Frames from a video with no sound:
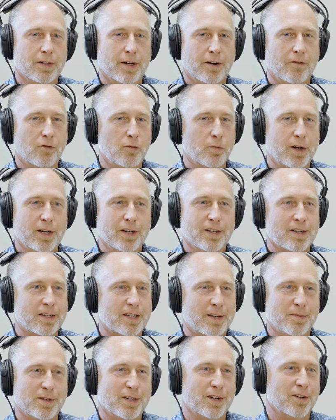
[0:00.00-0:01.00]
And everybody just
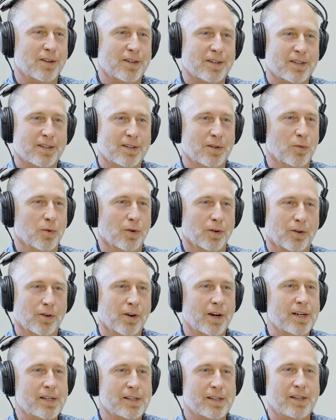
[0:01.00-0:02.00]
keeps telling us that we're
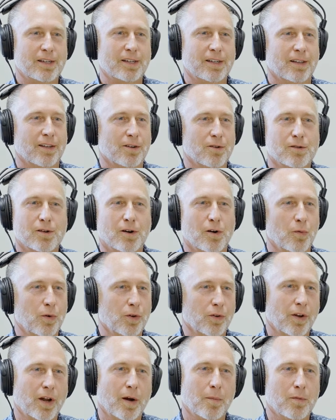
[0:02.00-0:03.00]
crazy and those aren't
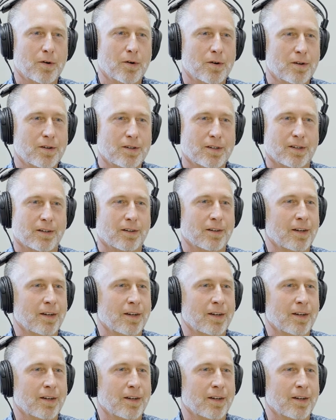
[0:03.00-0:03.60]
real numbers.